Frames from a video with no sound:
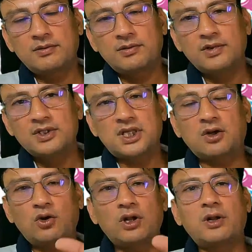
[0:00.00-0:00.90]

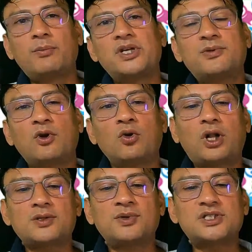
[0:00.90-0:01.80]
circular must be, or
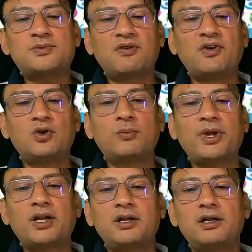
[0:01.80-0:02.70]
notice must be given to the parent.